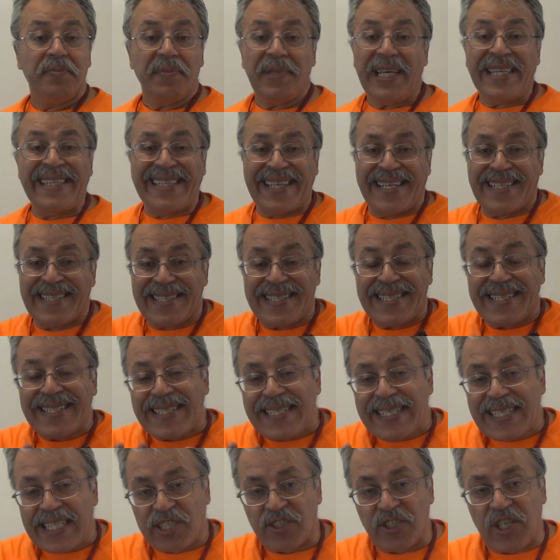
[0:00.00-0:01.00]
It
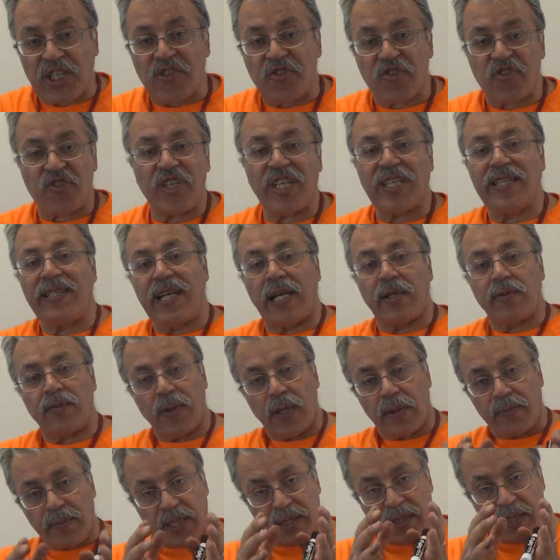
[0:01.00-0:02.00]
doesn't restrict that
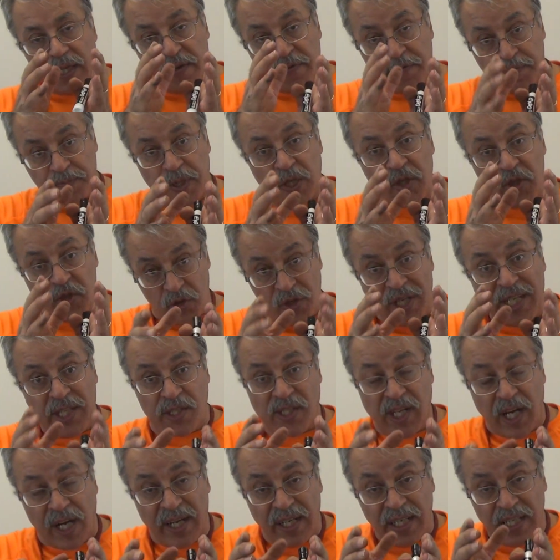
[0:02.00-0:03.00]
one, but if person
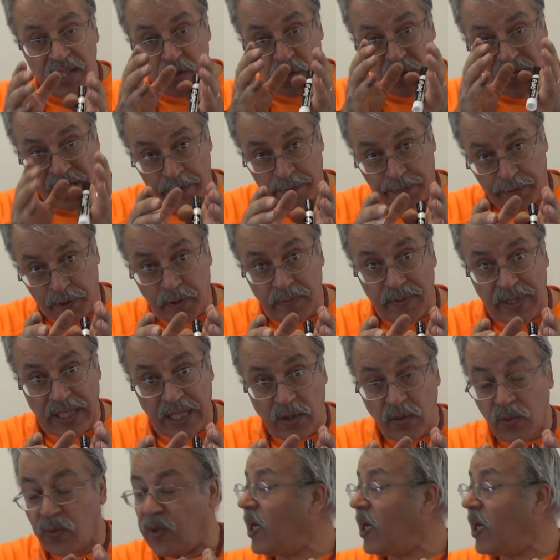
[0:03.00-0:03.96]
is honest, you affirm that